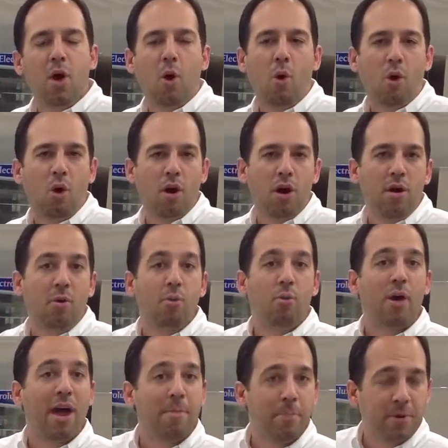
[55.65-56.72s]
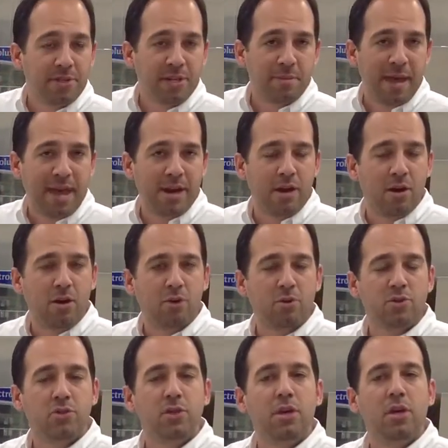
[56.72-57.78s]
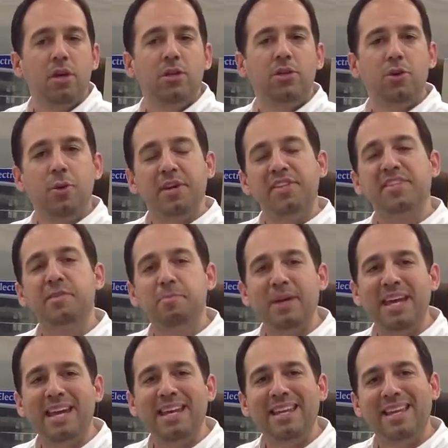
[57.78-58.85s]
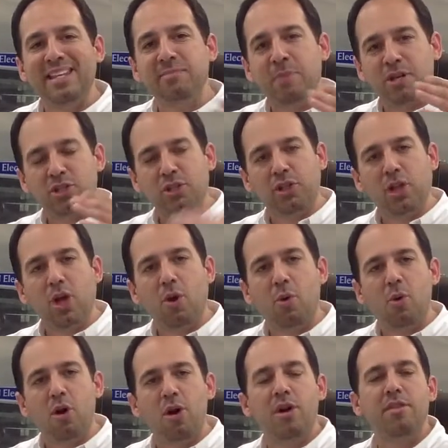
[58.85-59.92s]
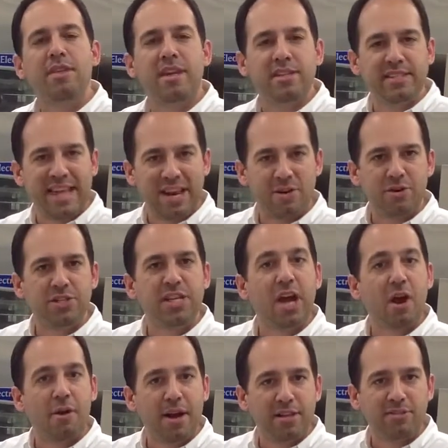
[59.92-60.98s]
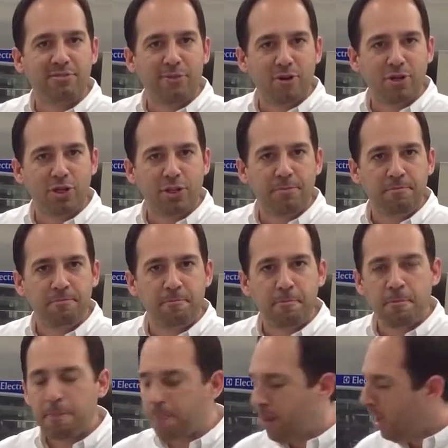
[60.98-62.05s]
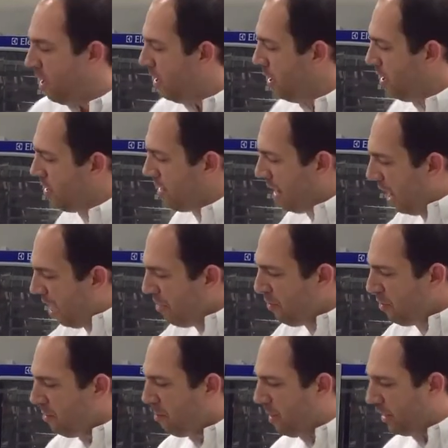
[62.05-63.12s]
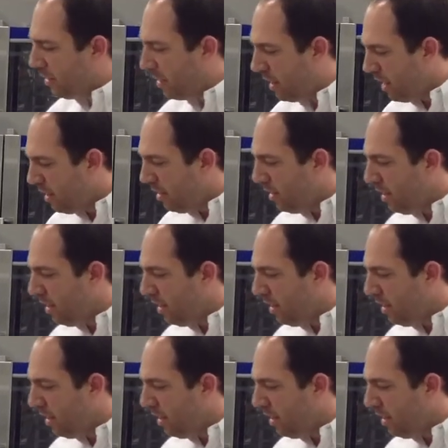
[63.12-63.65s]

or riper tomatoes to a speed that is much lower than a standard TRS version. The other ability